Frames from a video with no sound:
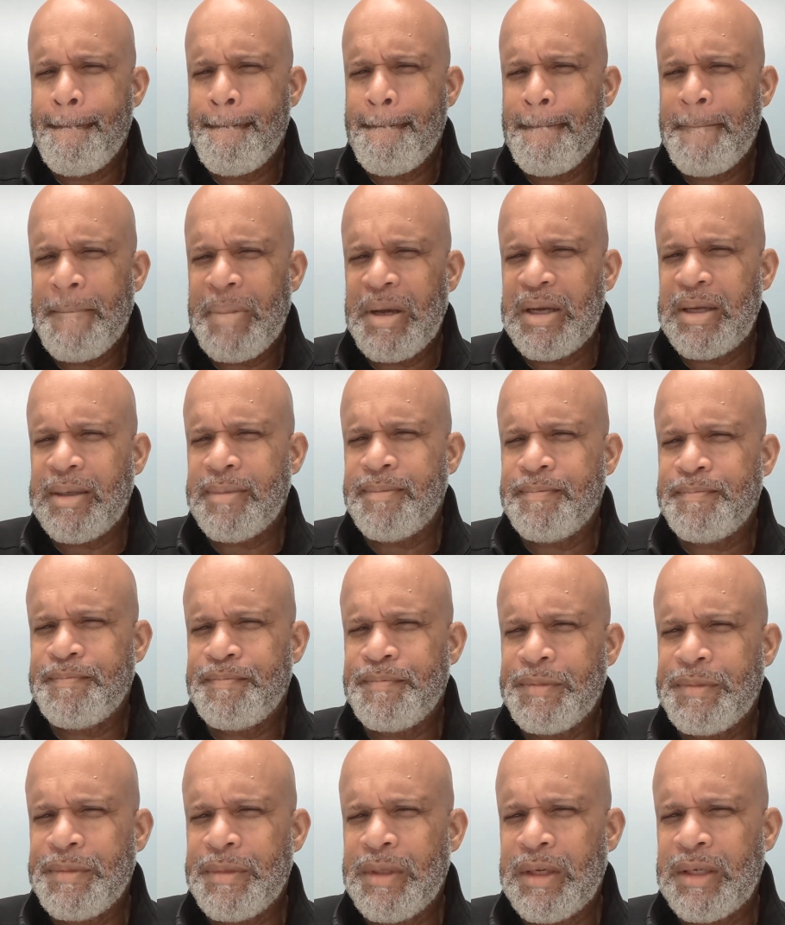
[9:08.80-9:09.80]
But
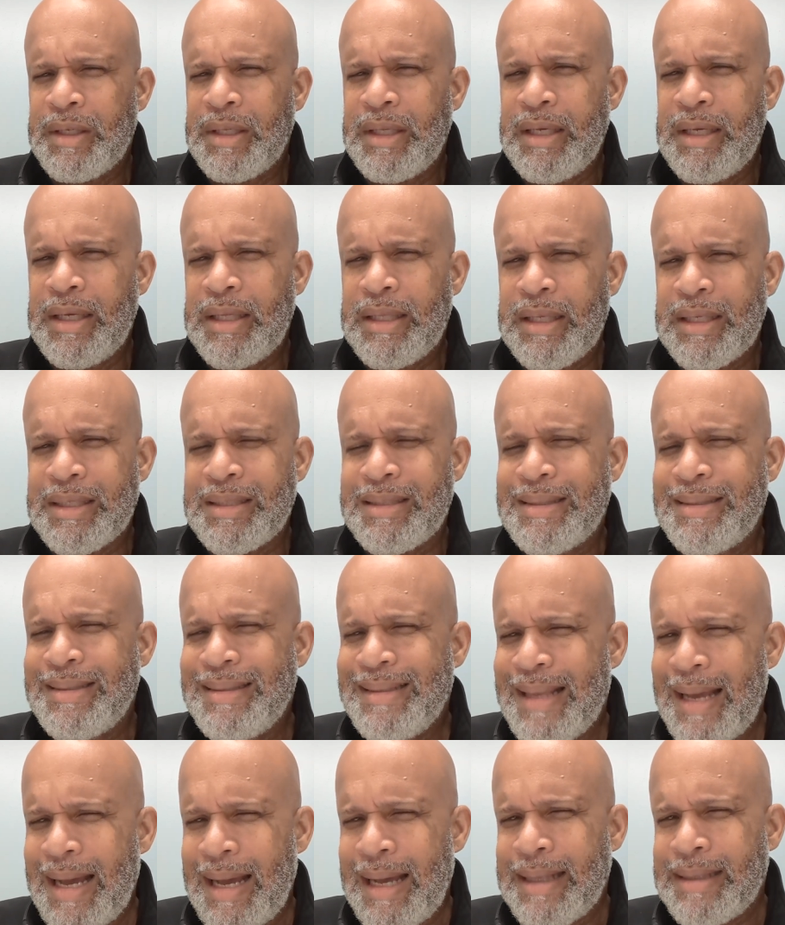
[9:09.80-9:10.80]
again, that's
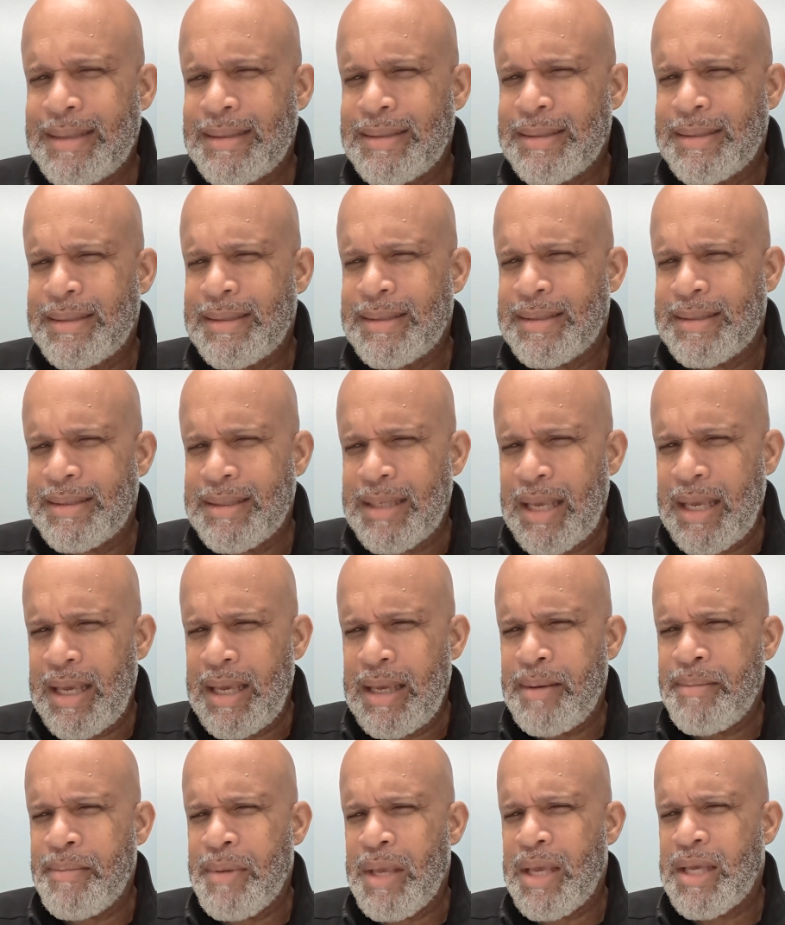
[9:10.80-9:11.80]
not the
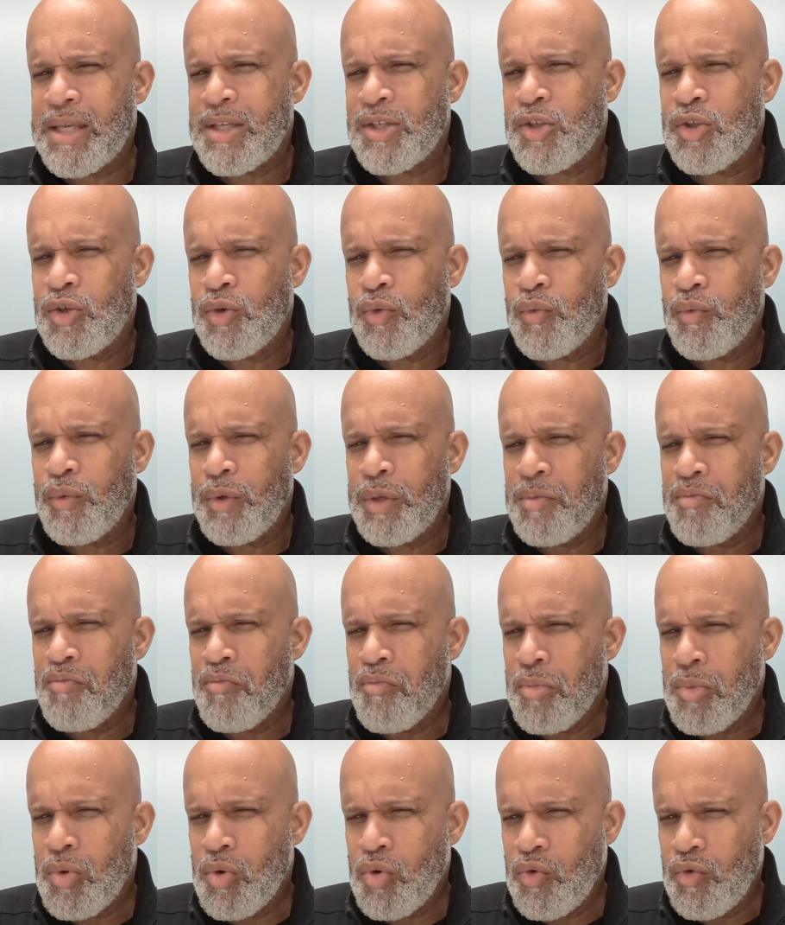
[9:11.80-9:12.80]
same as the
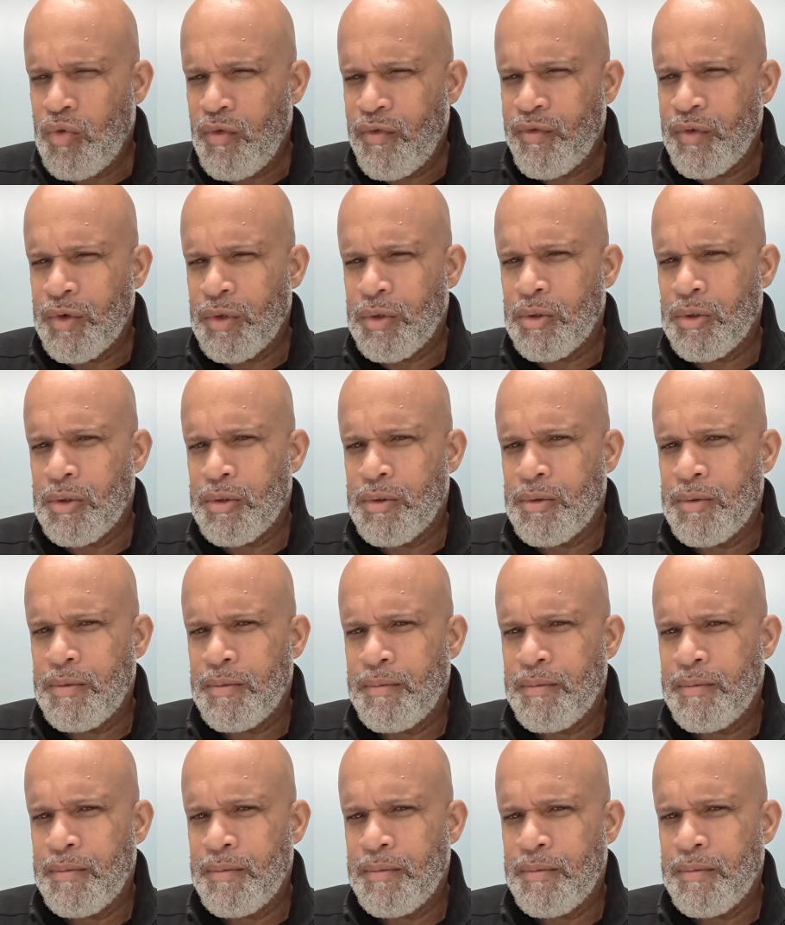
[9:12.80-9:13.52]
removal